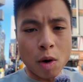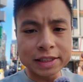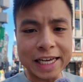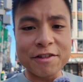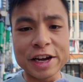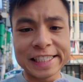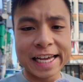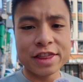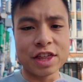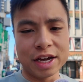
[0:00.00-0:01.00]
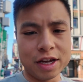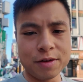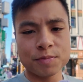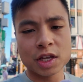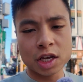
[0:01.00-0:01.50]
once I redid
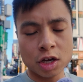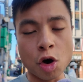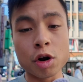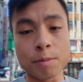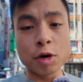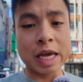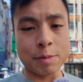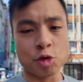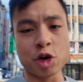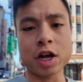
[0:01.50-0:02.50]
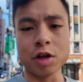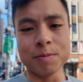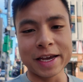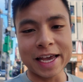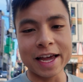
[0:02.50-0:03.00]
the coding bootcamp
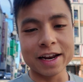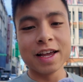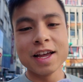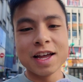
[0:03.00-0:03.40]
curriculum again,